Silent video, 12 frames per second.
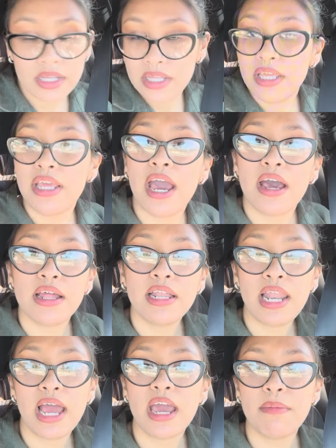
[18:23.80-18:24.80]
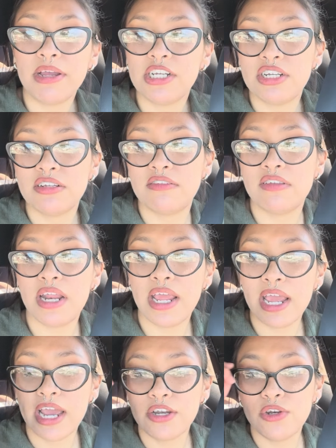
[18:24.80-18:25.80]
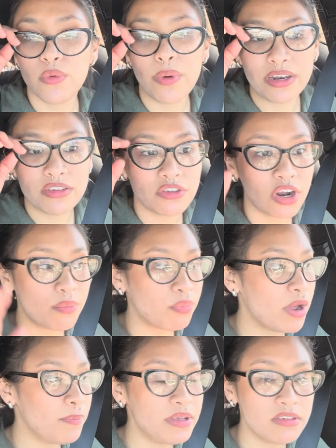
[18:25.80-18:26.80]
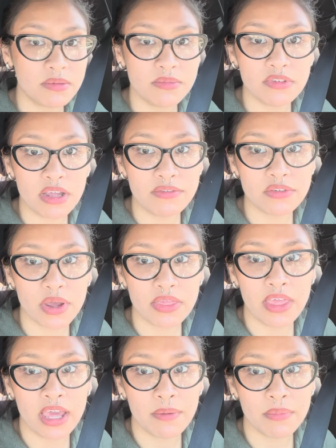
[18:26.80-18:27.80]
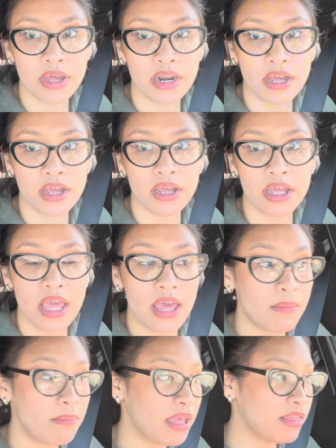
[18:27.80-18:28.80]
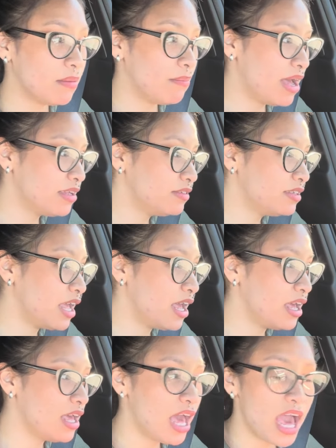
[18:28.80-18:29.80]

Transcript: yeah, like I mentioned, today I do want to start prepping some stuff. So I think I'm gonna make the masa.